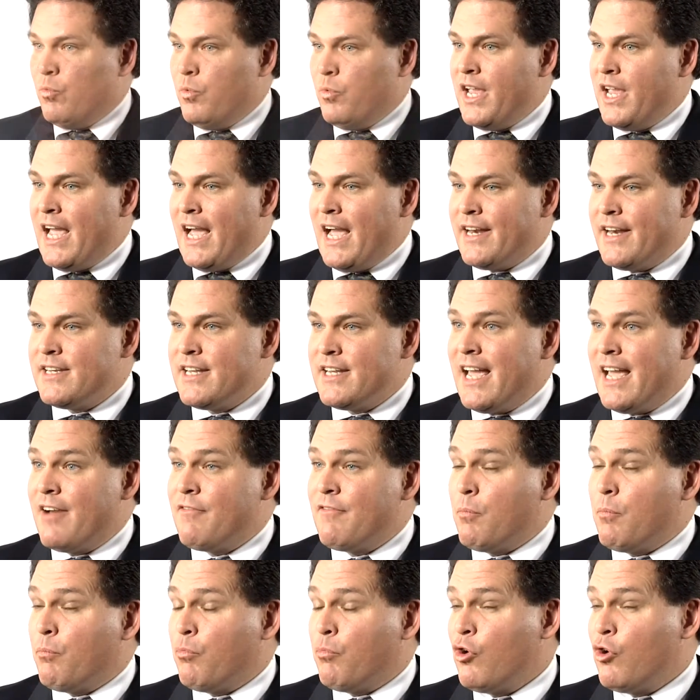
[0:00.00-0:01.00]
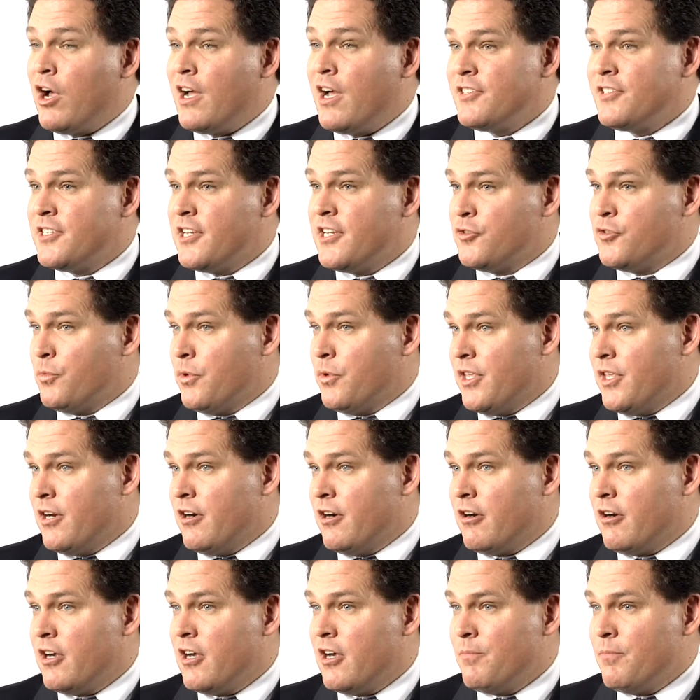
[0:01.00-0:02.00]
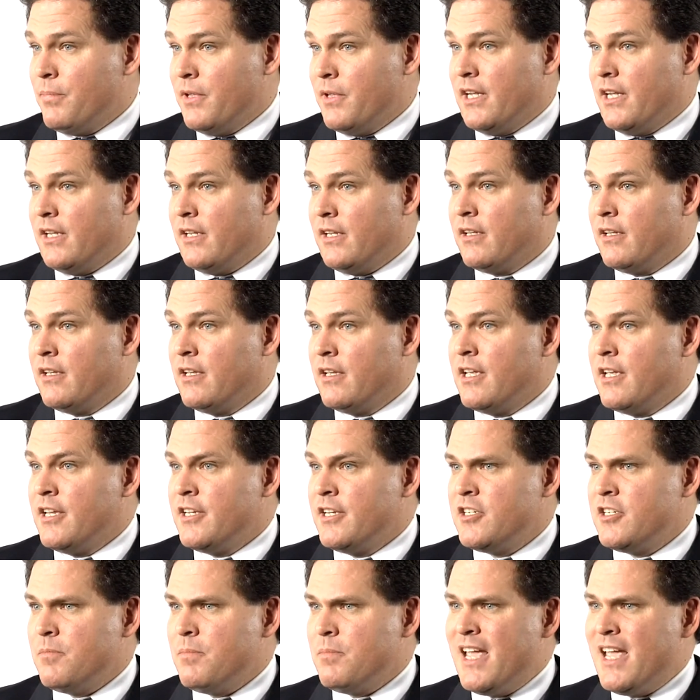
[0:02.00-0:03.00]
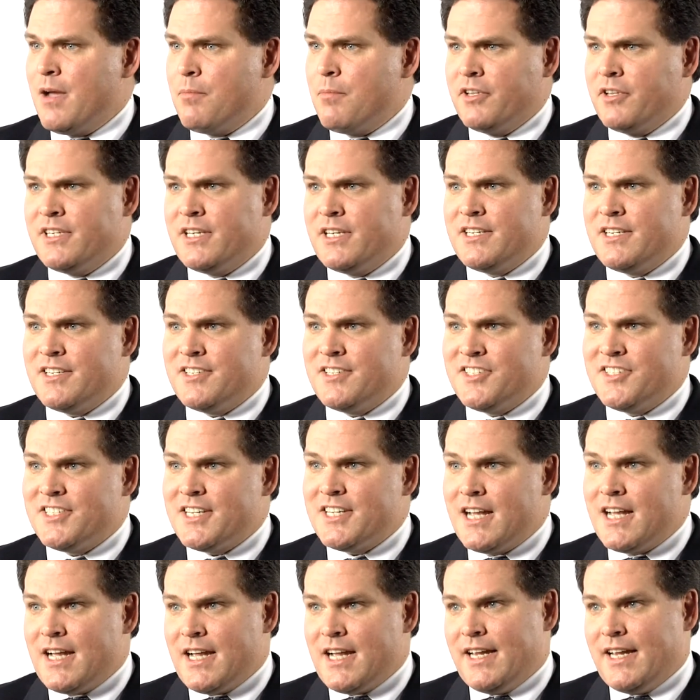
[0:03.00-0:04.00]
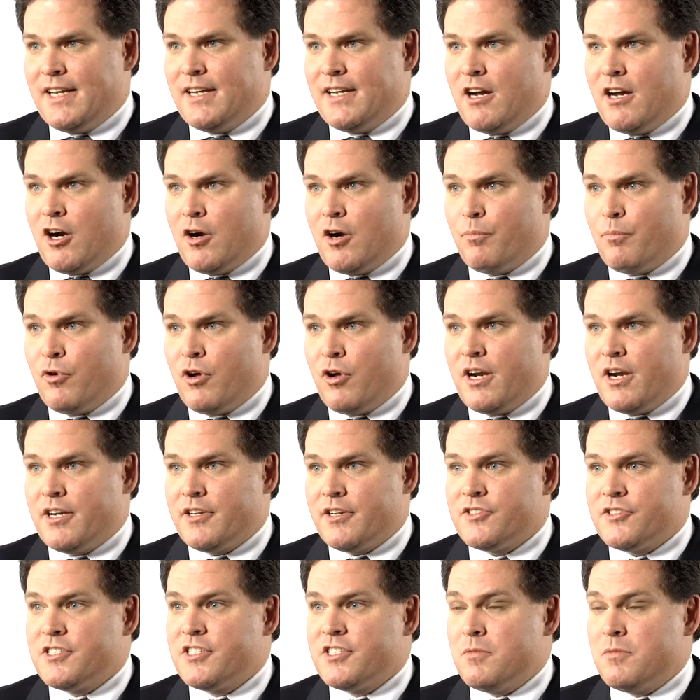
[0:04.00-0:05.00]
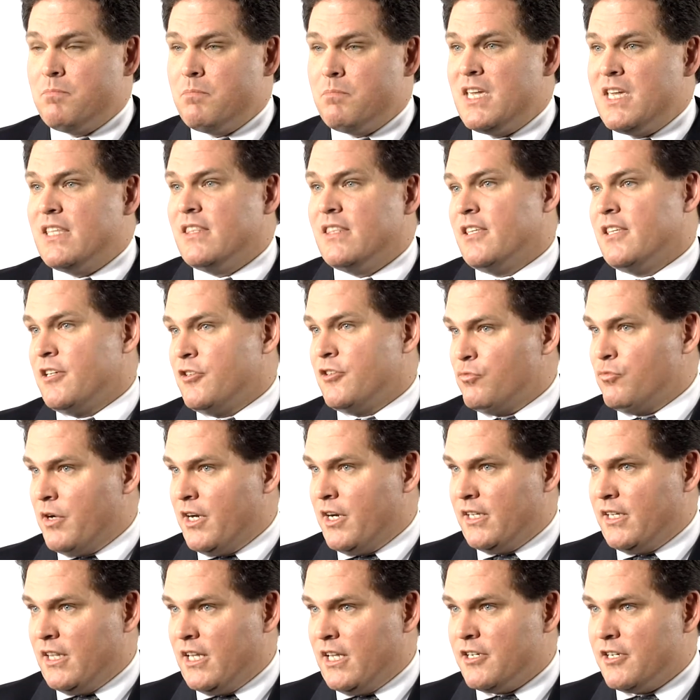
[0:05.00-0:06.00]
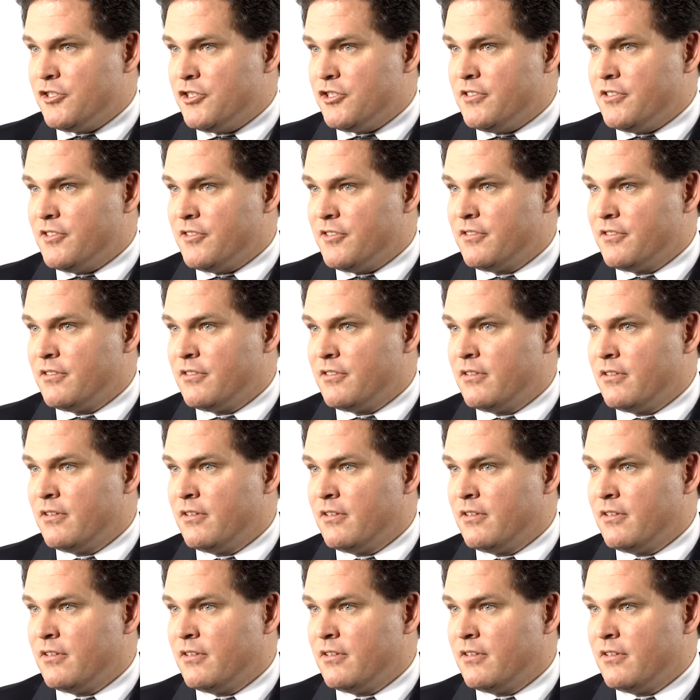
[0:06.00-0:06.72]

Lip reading: we had to have a process within our company to be able to design our products to meet these regulations.